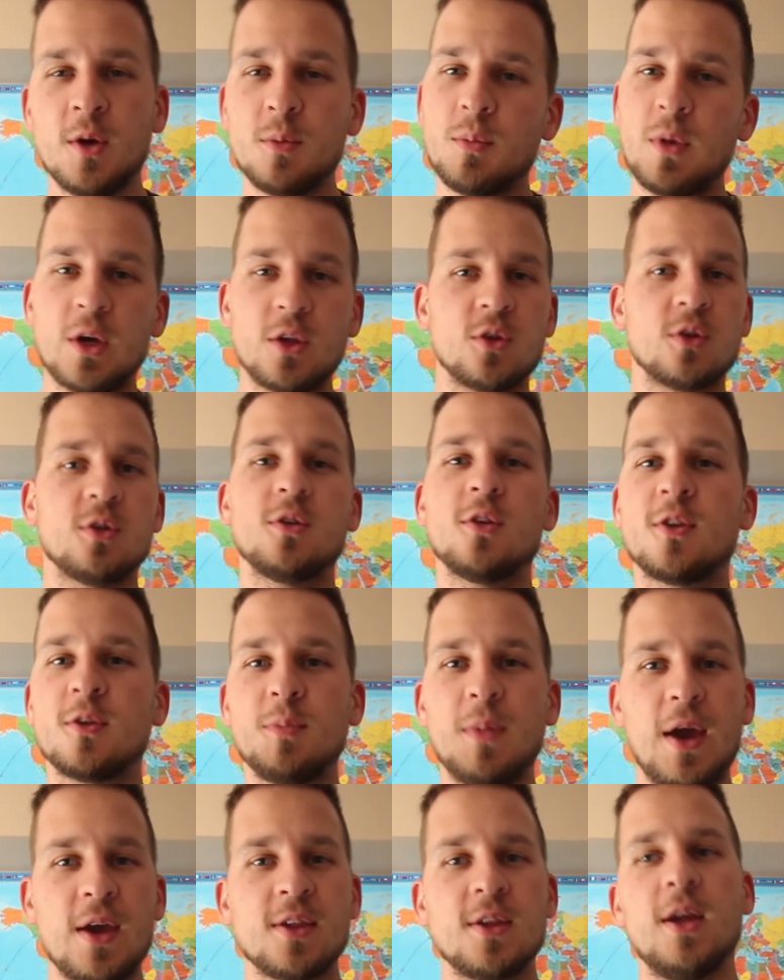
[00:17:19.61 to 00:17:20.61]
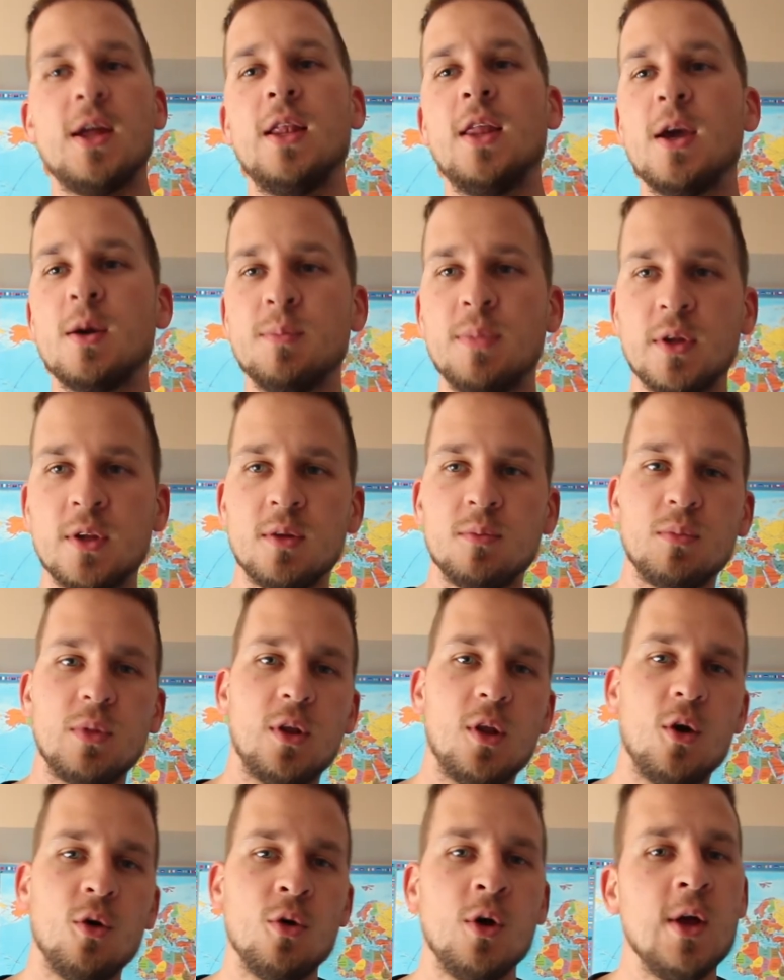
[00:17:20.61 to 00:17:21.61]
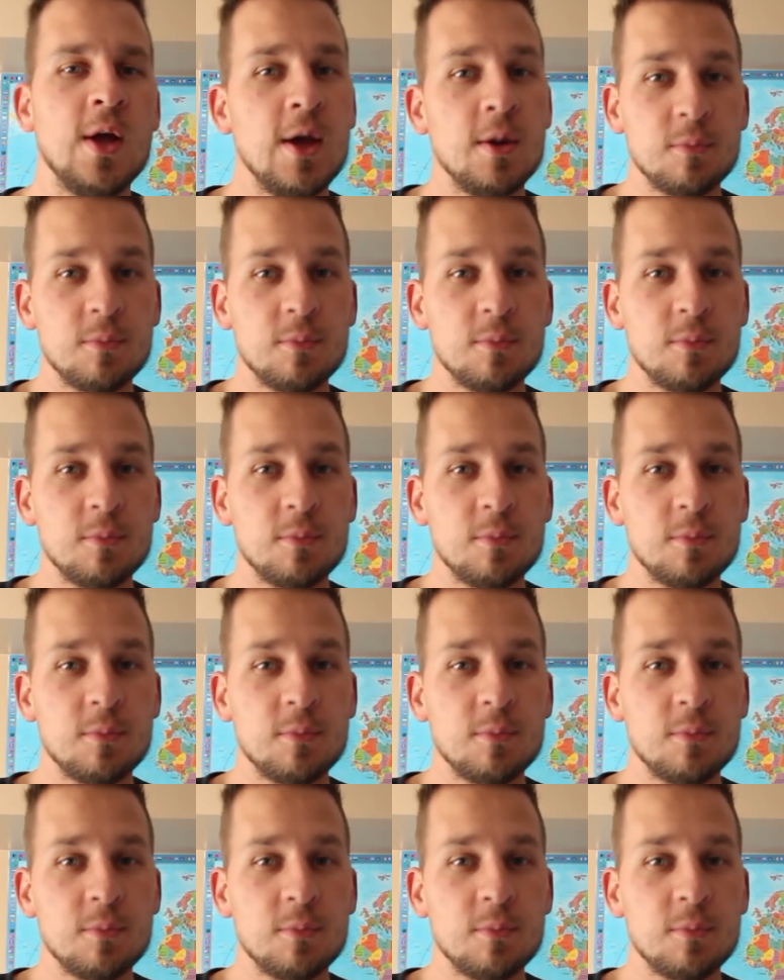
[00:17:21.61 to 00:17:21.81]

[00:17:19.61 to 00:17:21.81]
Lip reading: make sure to smash that like button below.